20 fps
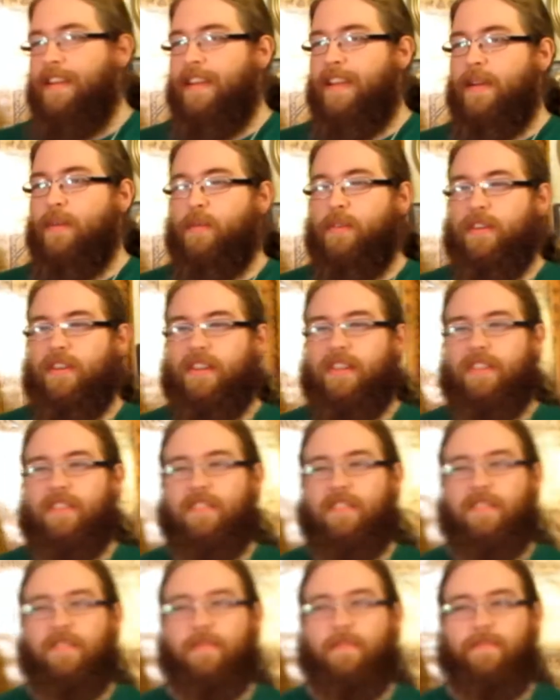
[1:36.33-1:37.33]
It
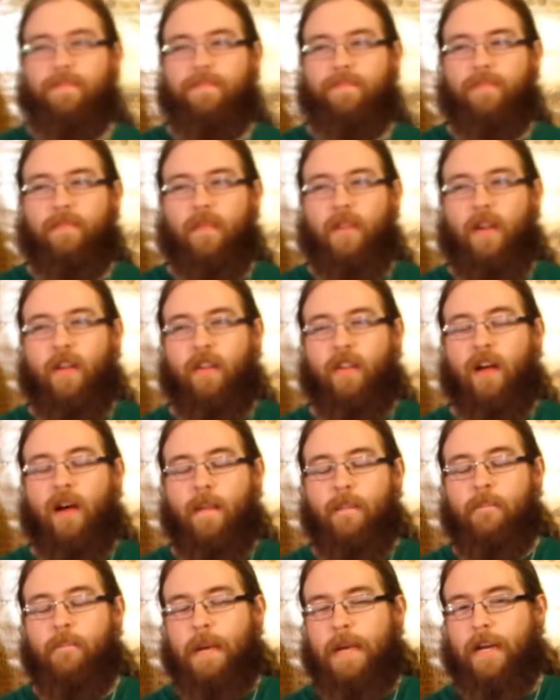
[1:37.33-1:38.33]
was a
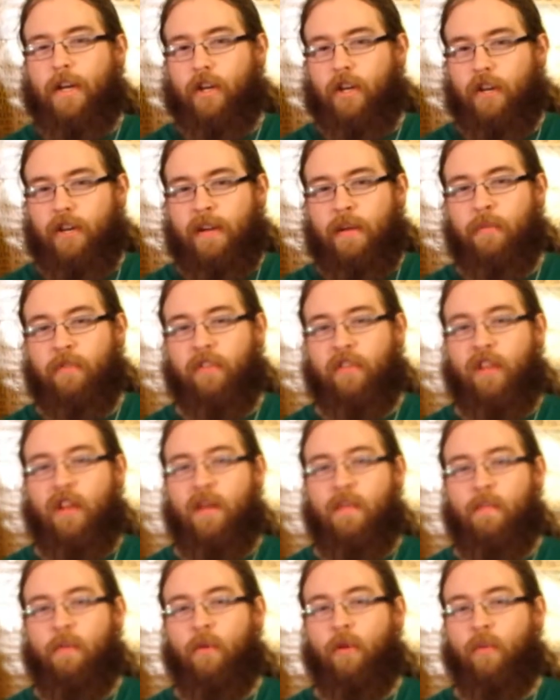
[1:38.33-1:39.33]
lot bigger, it was a
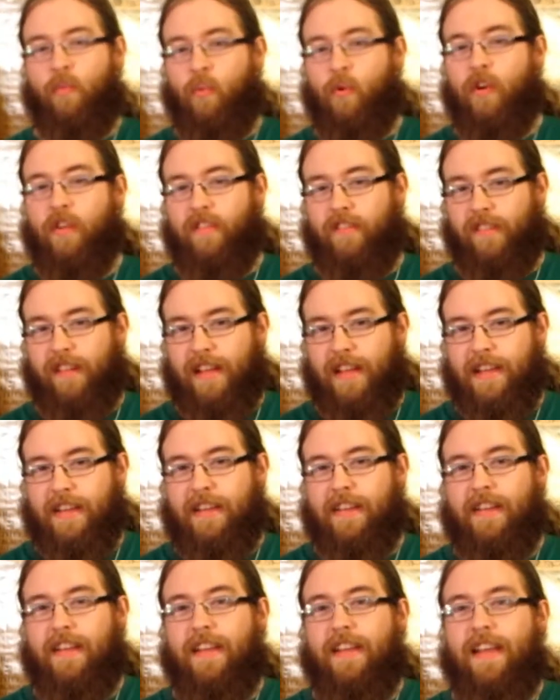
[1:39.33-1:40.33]
lot more woods-like,
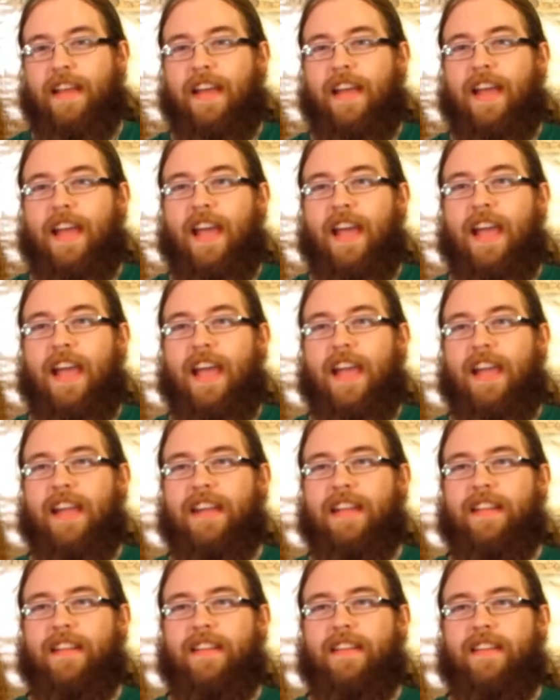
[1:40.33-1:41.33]

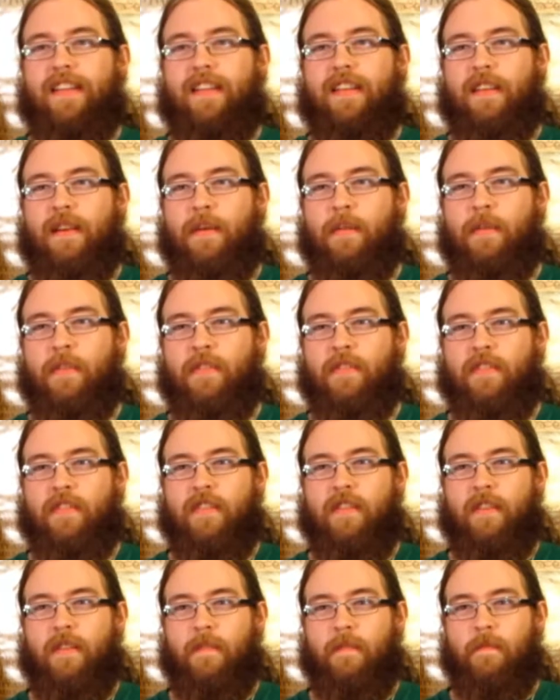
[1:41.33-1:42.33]
and it was
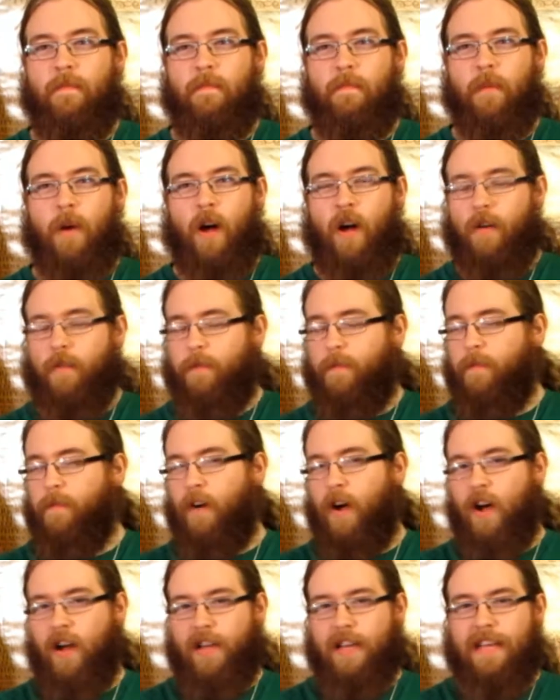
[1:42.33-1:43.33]
all
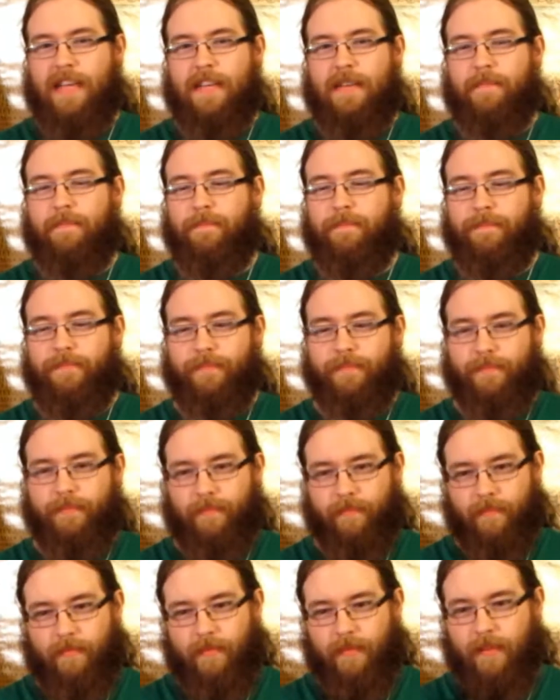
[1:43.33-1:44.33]
foggy,
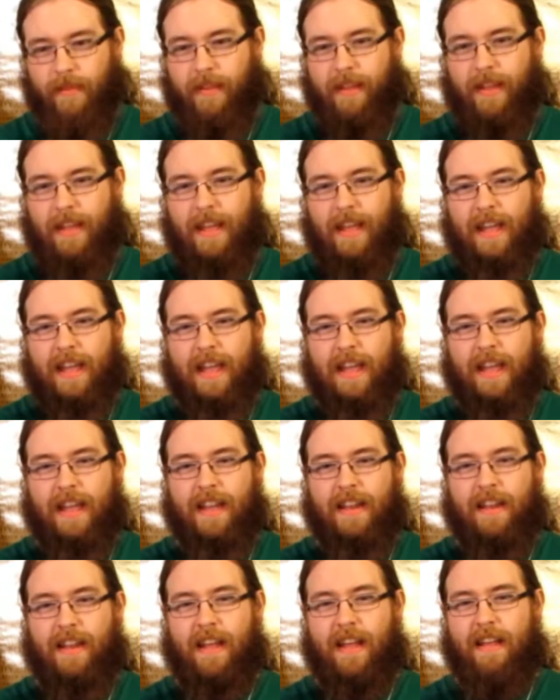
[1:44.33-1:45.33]

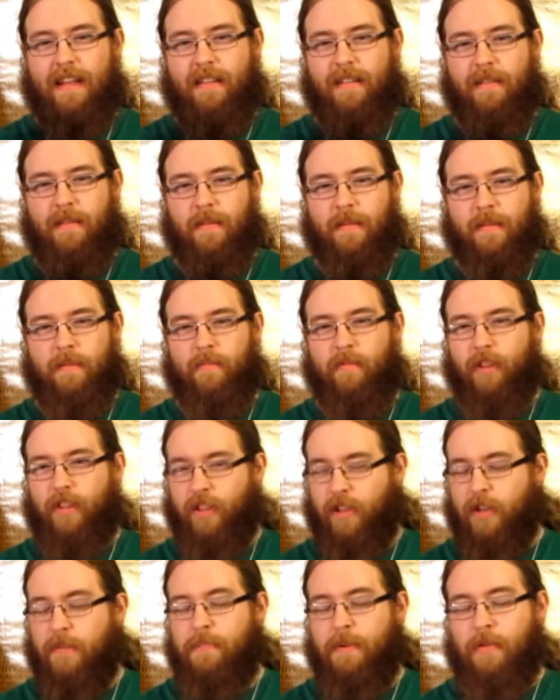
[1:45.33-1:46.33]
and had some really
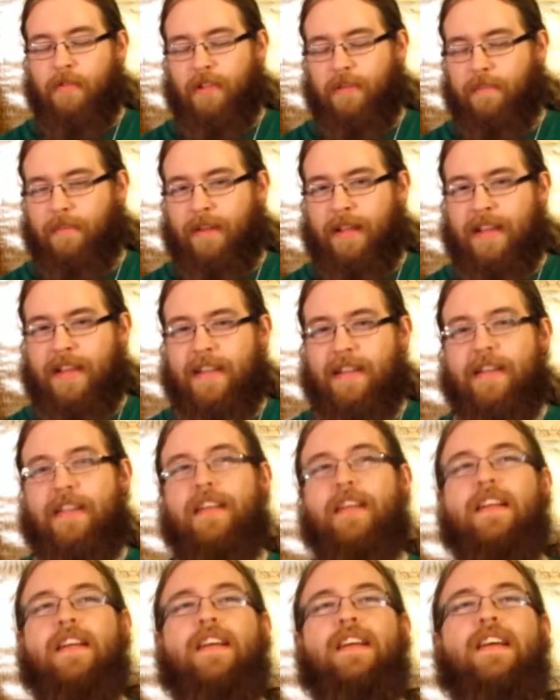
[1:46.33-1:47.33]
good music playing,
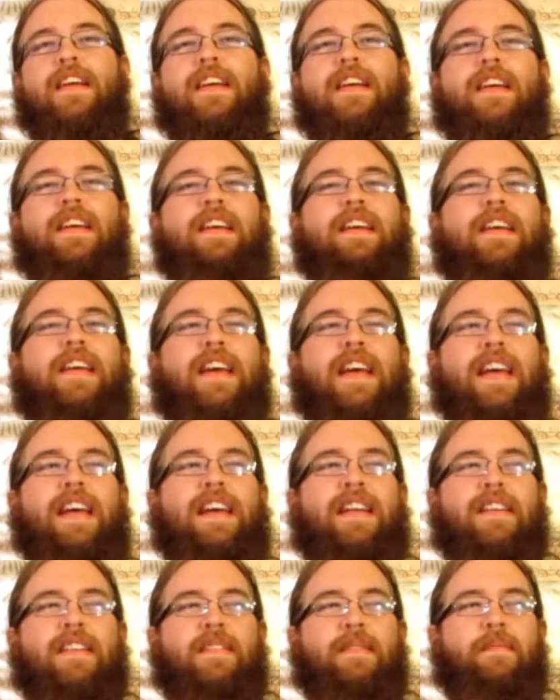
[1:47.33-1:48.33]

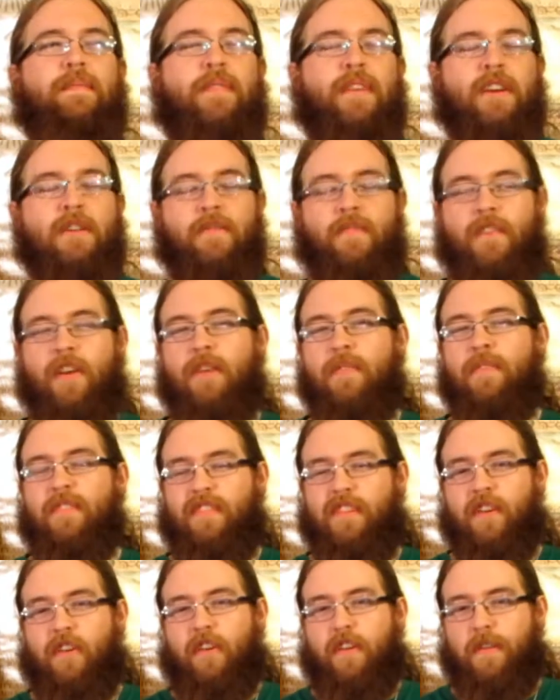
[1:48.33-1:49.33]
and very, very
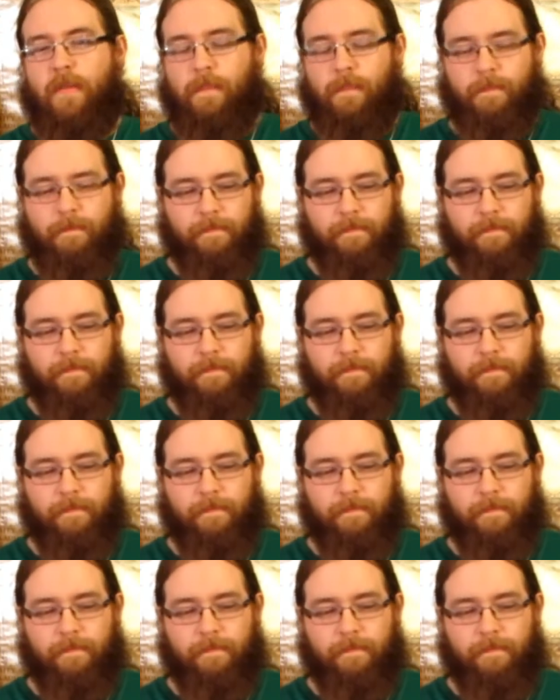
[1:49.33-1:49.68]
mysterious.